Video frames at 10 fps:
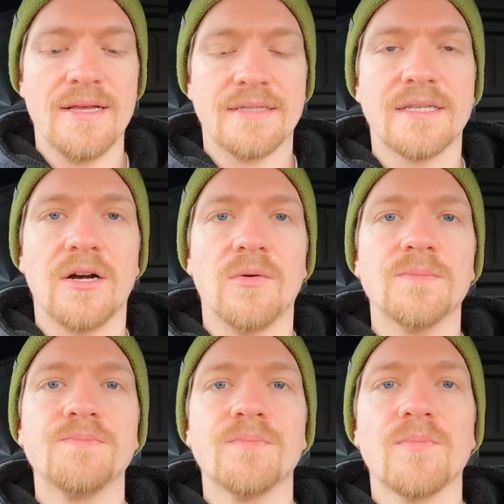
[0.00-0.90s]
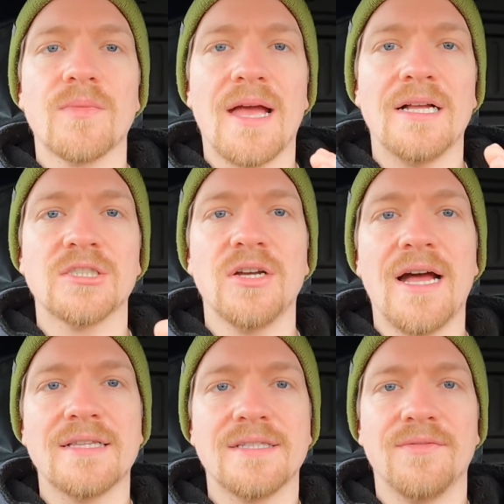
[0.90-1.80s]
So I'll show you
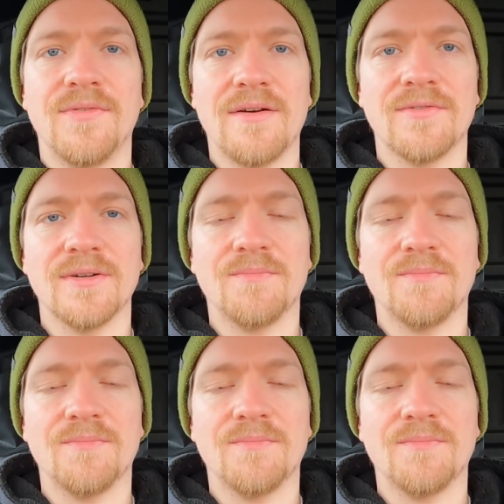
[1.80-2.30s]
how to feather